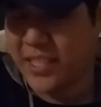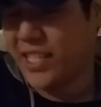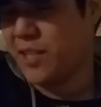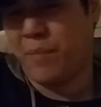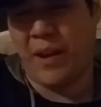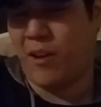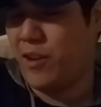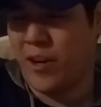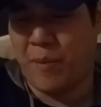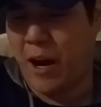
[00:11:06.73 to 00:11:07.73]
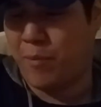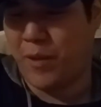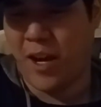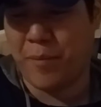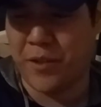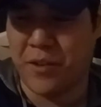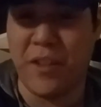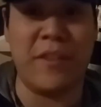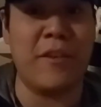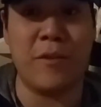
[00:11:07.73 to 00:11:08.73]
gets a power, you know, power play opportunity.
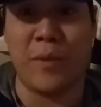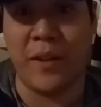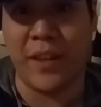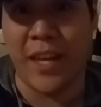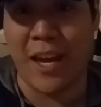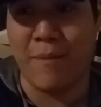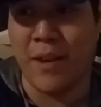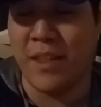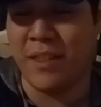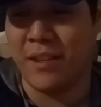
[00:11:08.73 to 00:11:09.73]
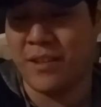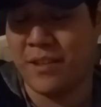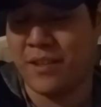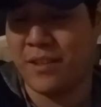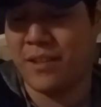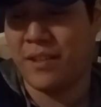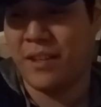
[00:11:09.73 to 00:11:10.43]
The third one of the game in this